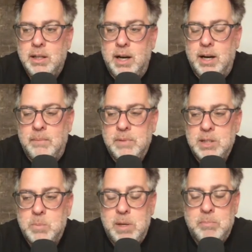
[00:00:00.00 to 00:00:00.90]
These
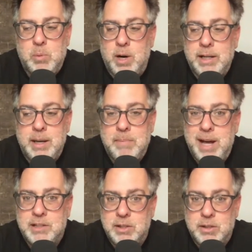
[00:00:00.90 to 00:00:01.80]
people want to get back
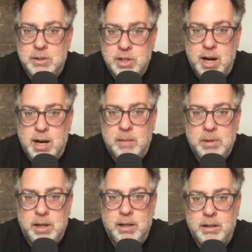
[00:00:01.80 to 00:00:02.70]
to their job
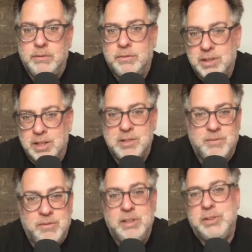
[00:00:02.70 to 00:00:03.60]
of
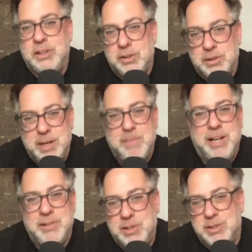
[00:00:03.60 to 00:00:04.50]
fielding their
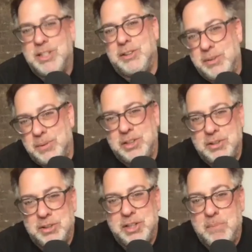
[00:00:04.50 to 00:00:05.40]
emails or dealing with other
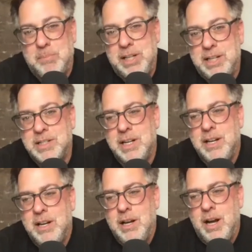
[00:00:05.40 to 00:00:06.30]
companies.
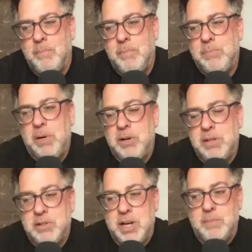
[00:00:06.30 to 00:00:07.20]
A big part of their
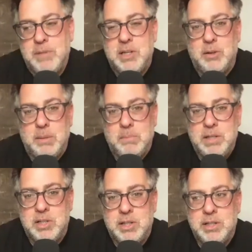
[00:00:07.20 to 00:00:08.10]
job is hearing
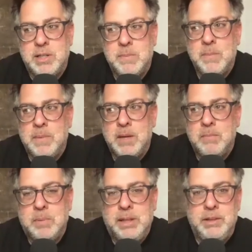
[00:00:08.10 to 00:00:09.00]
pitches,
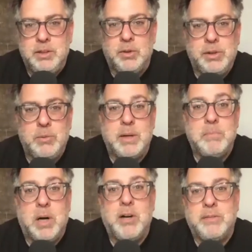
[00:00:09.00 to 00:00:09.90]
but you're only one
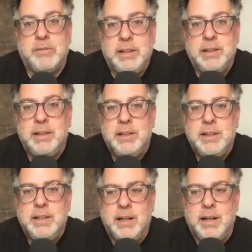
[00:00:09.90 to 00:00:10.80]
part of
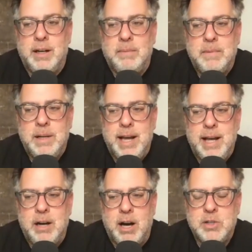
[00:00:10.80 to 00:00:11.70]
it. And
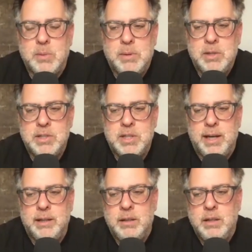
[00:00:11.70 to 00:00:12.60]
entrepreneurs that
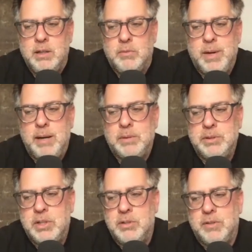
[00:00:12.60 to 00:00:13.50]
rambled
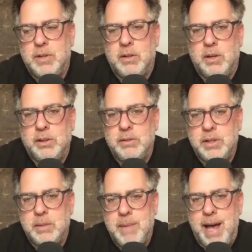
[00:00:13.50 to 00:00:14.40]
too far all over the
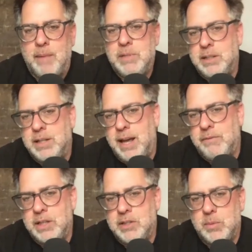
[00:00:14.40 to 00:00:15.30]
map, didn't have
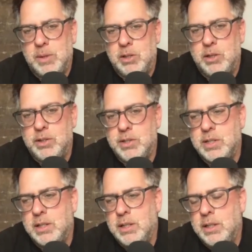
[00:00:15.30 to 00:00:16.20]
things rehearsed,
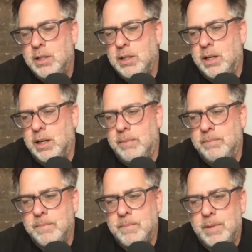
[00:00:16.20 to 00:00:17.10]

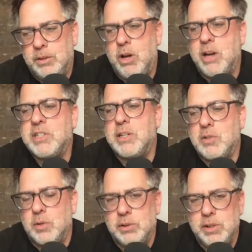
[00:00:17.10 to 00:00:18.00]
lost
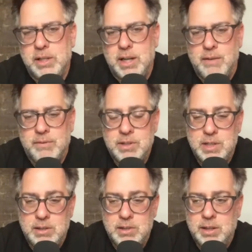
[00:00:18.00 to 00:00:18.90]
control of the
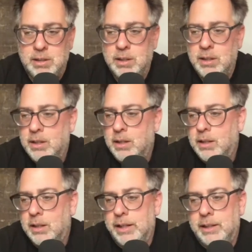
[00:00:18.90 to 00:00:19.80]
conversation.
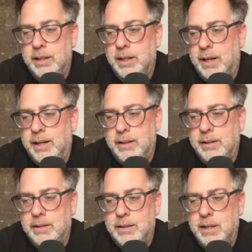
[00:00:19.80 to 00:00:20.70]
Mm-hmm.
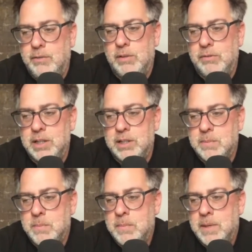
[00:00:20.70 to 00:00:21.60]
Even if it's
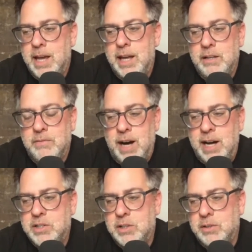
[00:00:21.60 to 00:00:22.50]
an
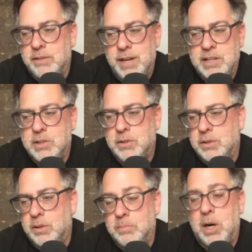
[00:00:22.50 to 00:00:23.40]
advisor, investor,
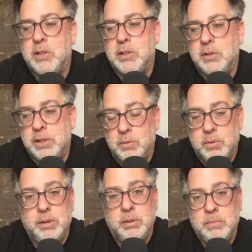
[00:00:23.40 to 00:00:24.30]
or partner in the
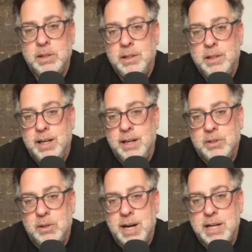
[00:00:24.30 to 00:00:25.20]
room, if they're
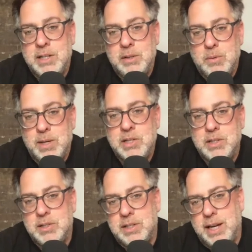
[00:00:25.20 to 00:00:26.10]
asking
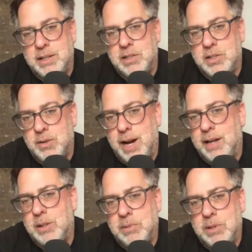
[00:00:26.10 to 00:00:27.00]
questions that distract the
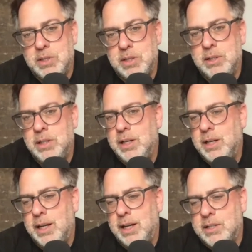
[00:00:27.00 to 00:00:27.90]
person,
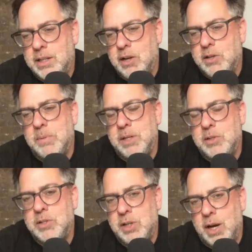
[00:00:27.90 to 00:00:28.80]
it's the entrepreneur's
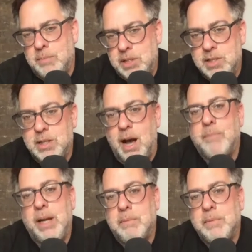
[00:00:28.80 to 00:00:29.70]
job to stop
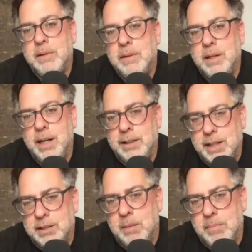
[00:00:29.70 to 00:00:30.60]
them and get
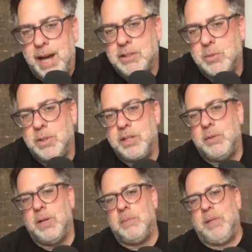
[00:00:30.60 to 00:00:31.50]
them back to where they
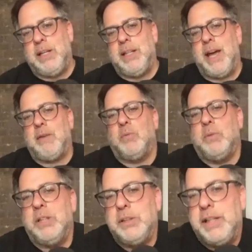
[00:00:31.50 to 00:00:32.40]
want to be. And that
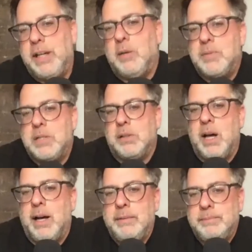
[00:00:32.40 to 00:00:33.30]
really helps a
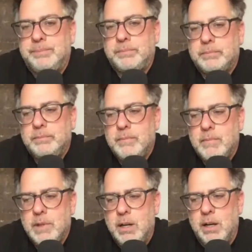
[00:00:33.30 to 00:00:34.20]
lot.
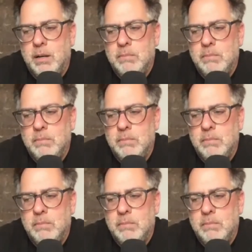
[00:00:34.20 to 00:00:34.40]
And